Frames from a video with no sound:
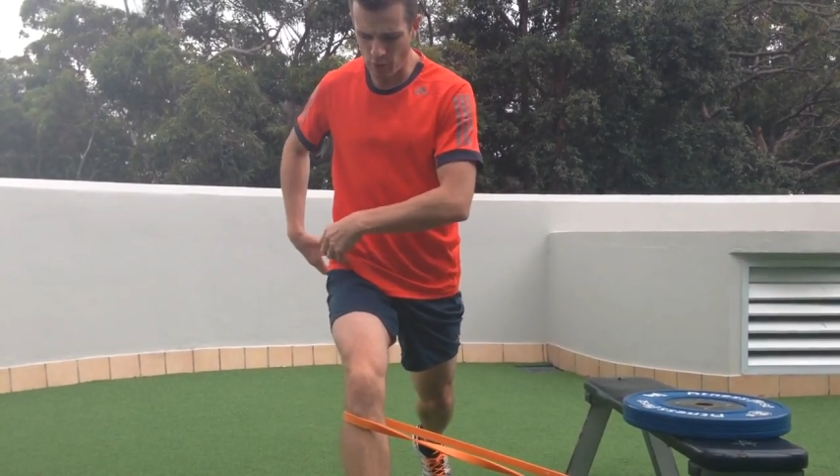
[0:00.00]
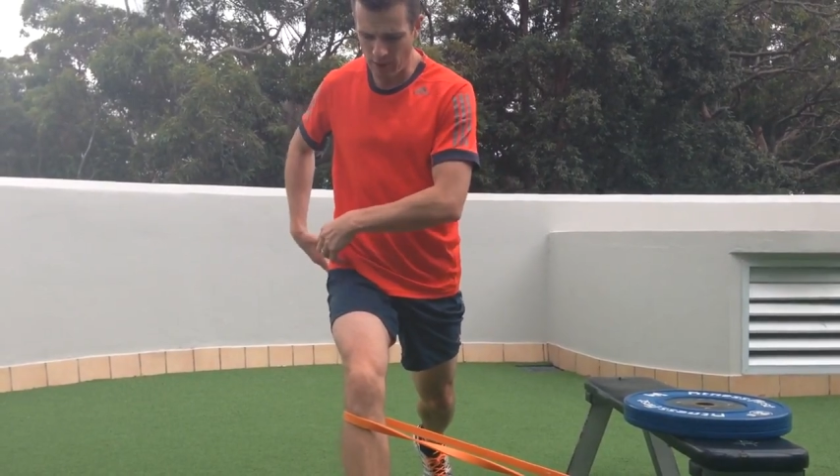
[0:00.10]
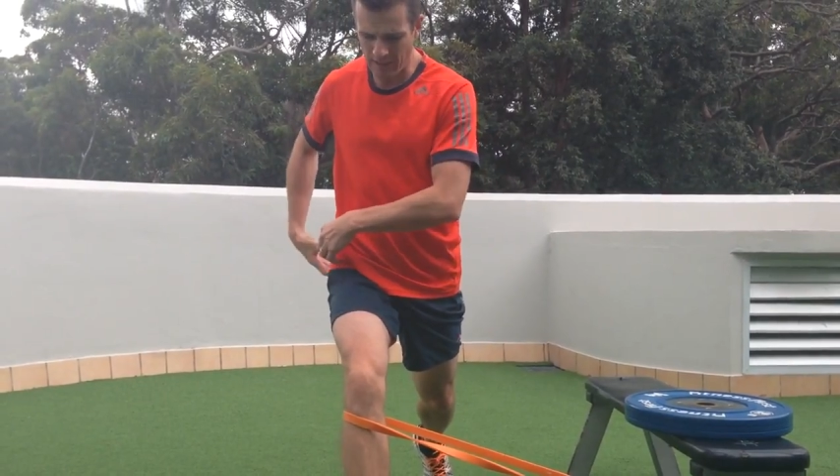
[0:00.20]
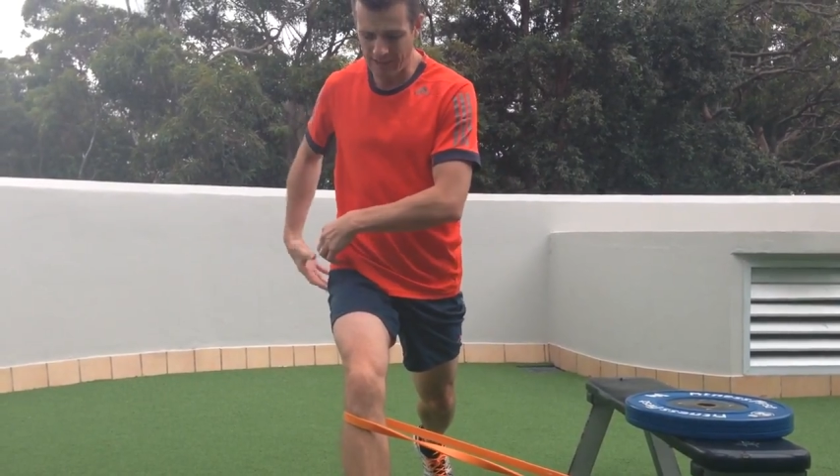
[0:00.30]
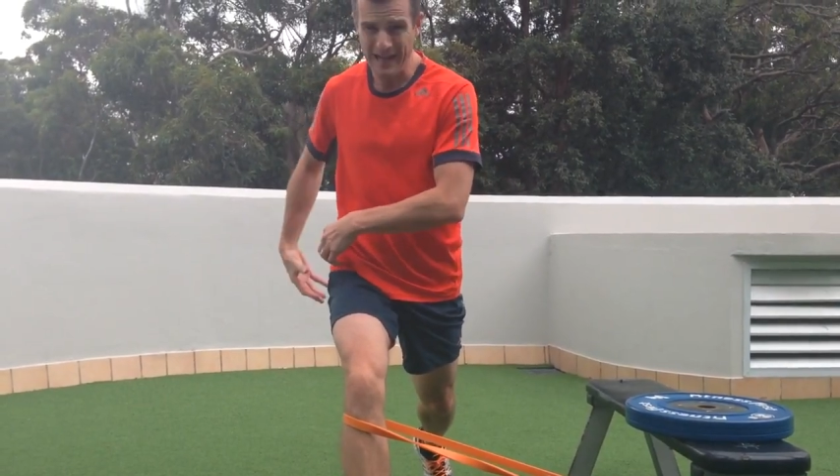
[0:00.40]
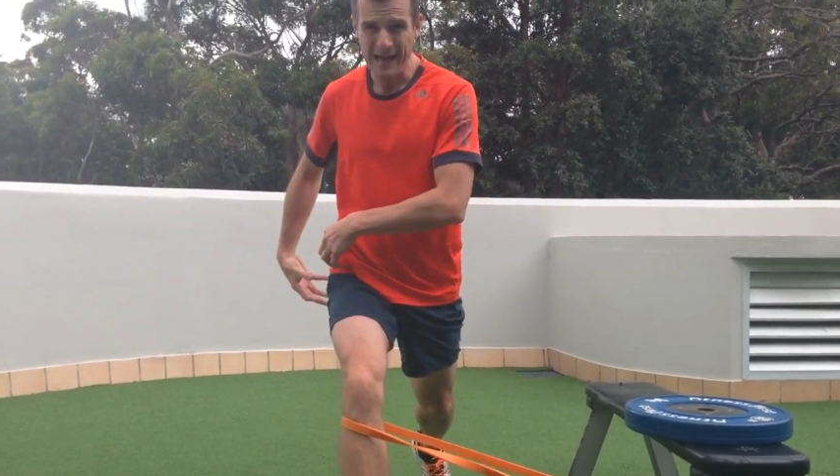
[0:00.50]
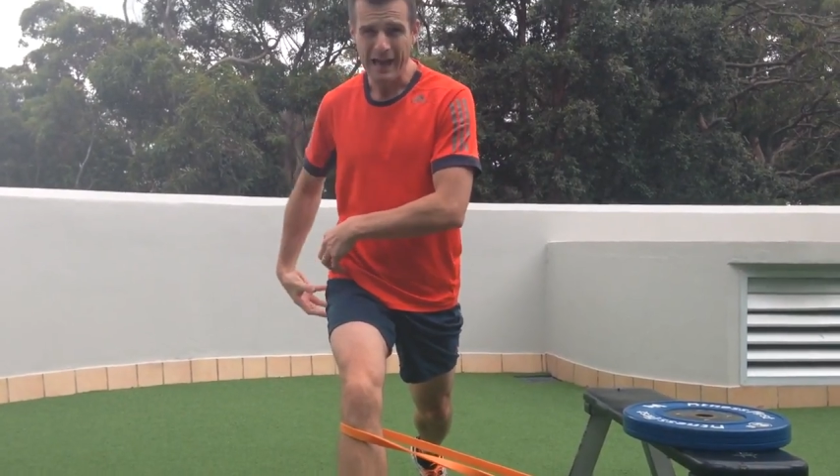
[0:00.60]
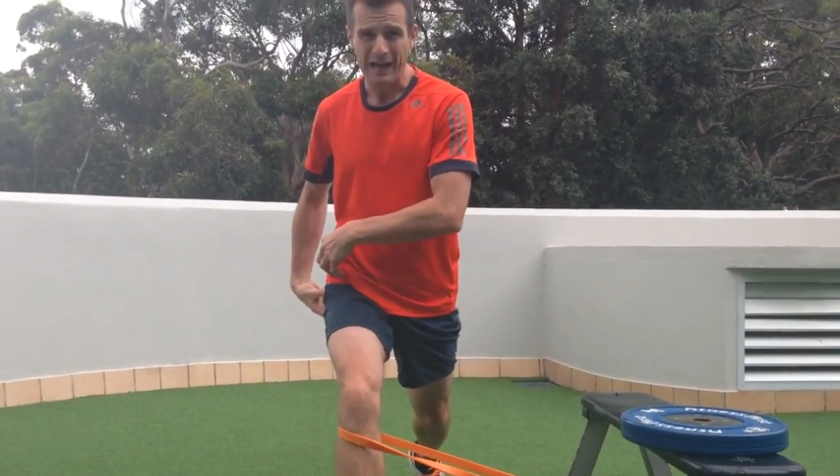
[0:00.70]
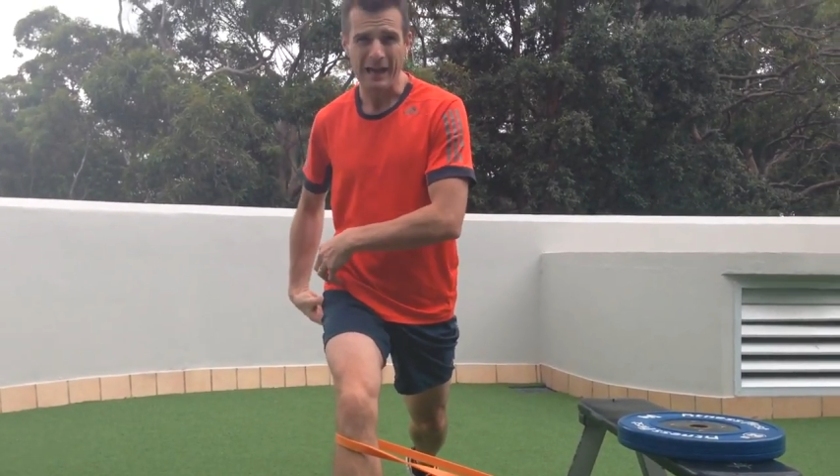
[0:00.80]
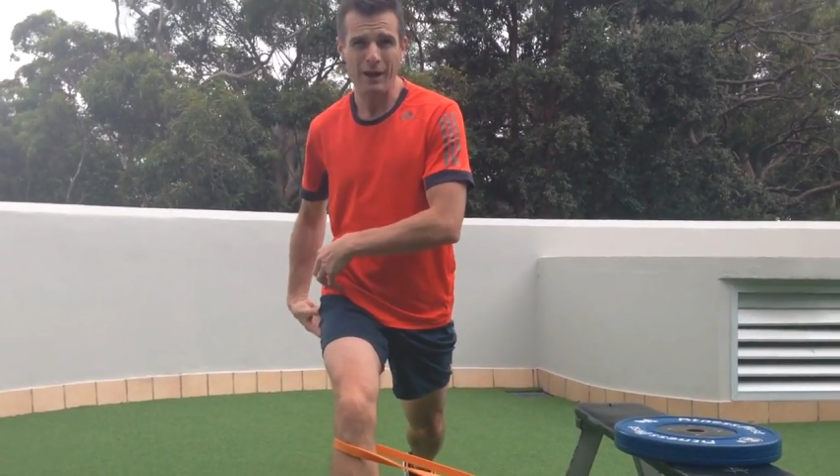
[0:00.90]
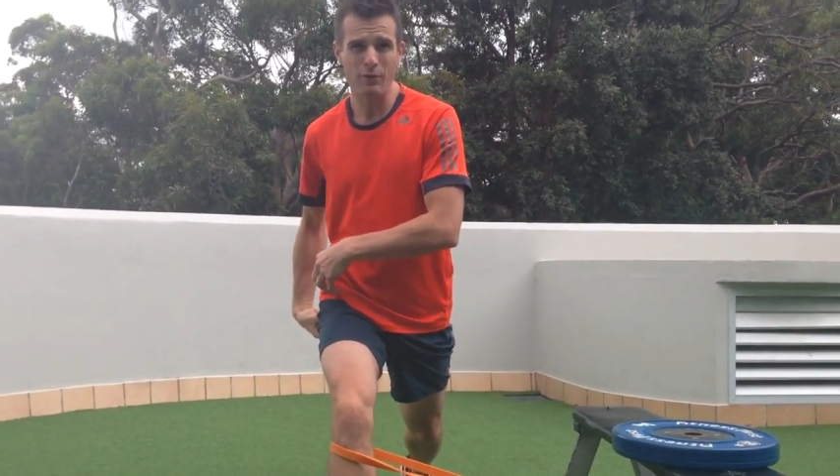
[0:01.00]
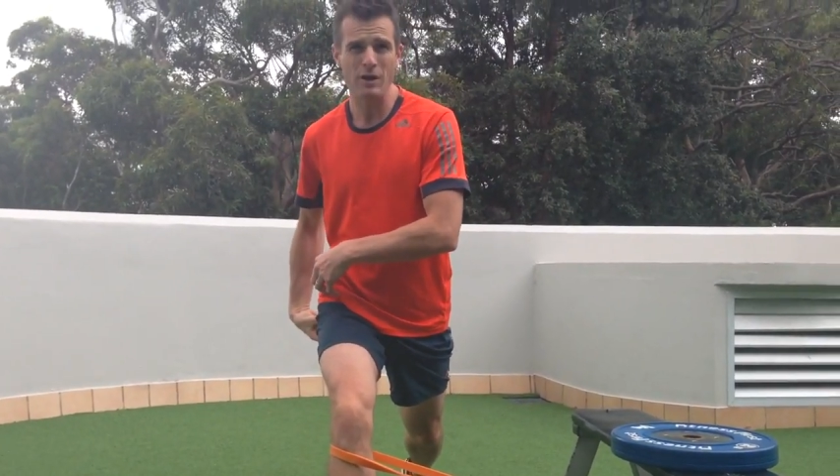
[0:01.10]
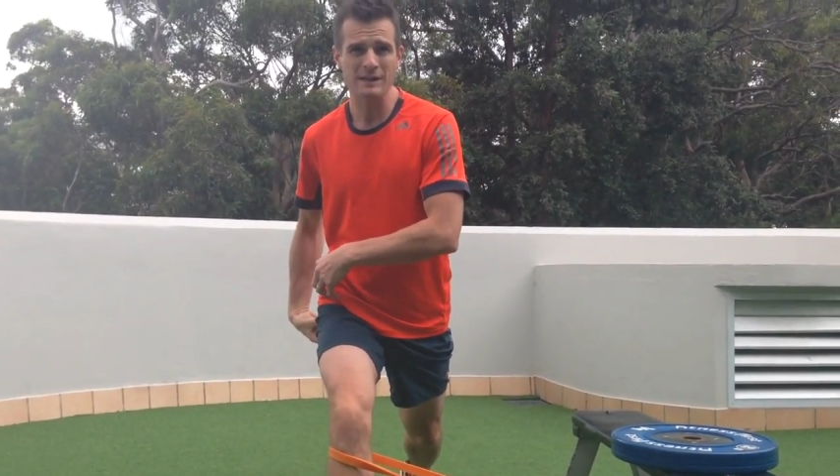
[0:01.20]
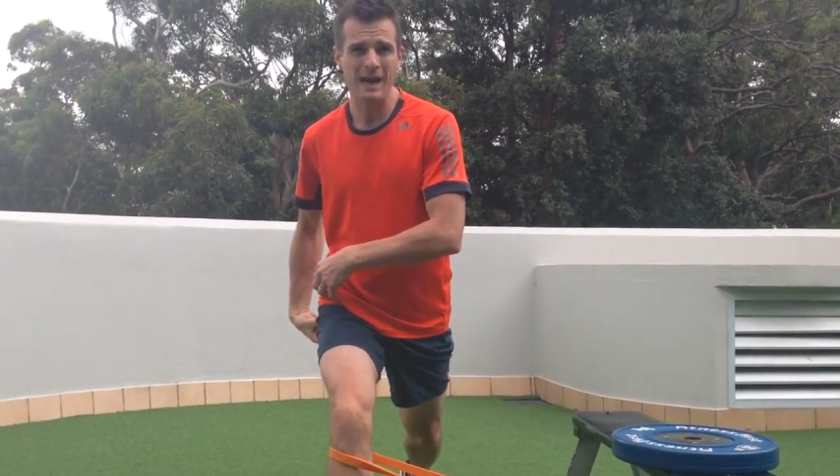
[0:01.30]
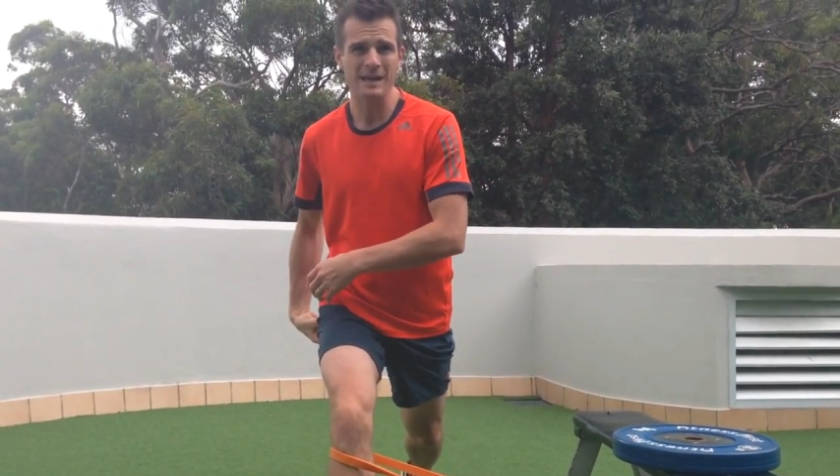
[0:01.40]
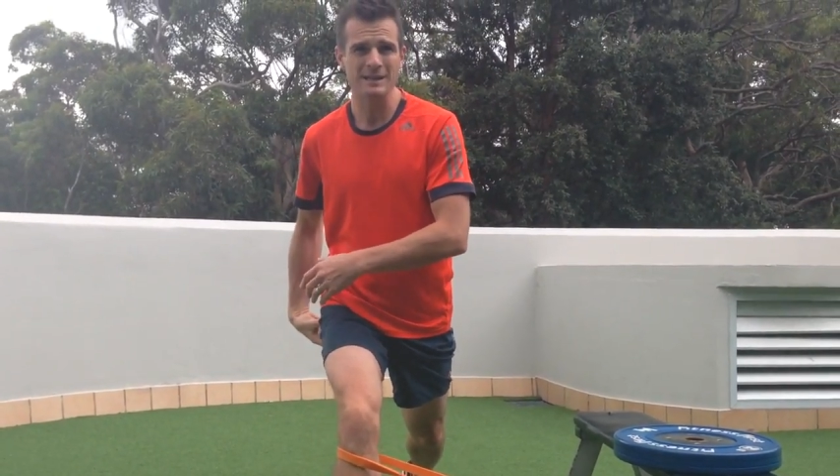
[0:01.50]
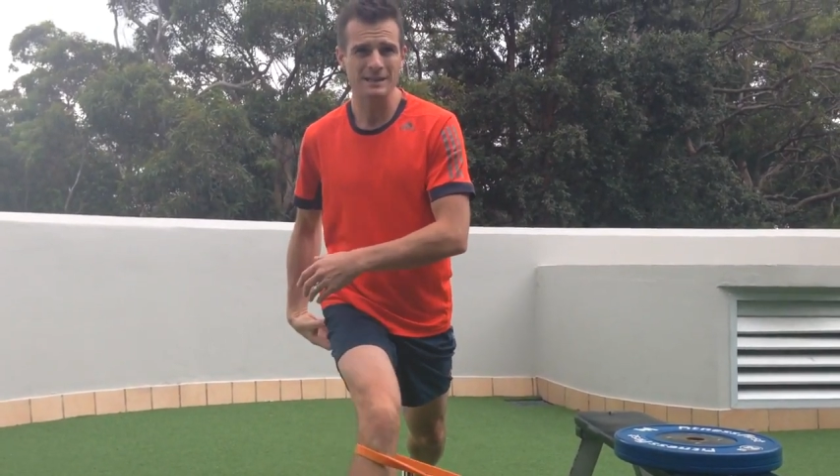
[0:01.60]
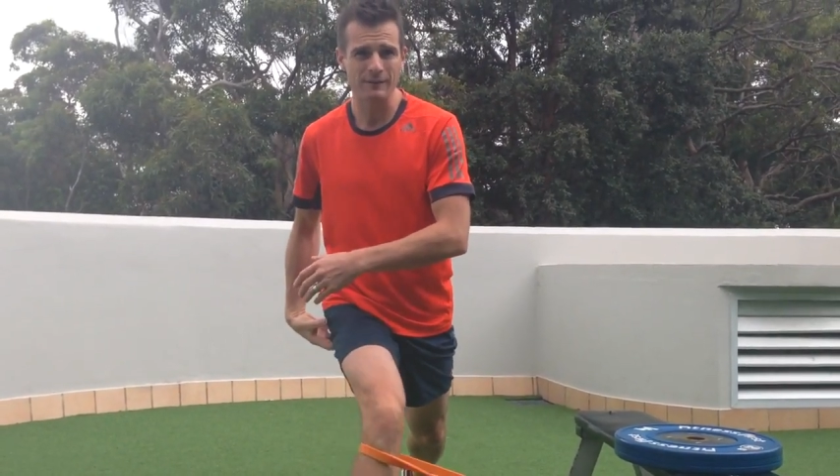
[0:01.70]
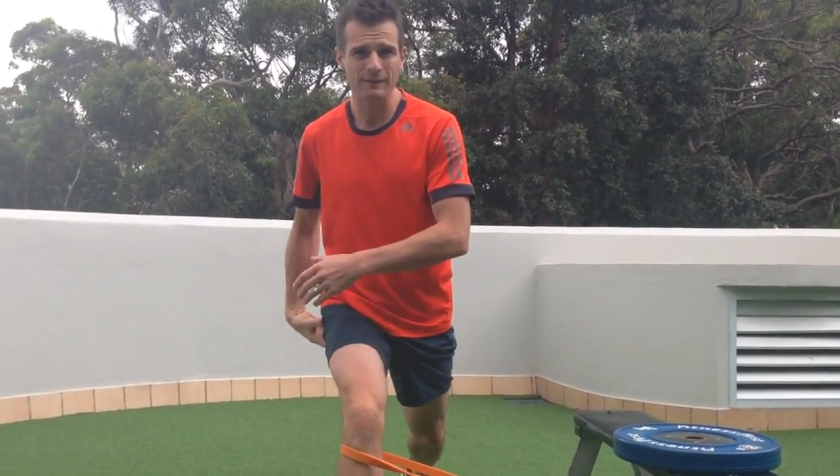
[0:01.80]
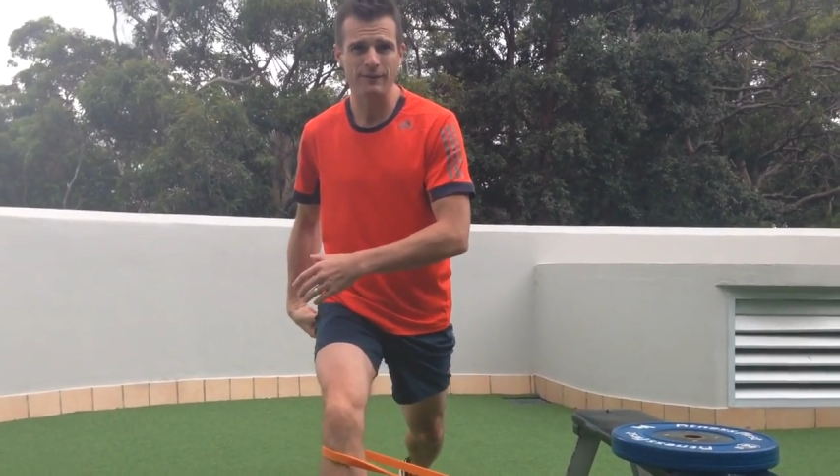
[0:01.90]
working lateral rotators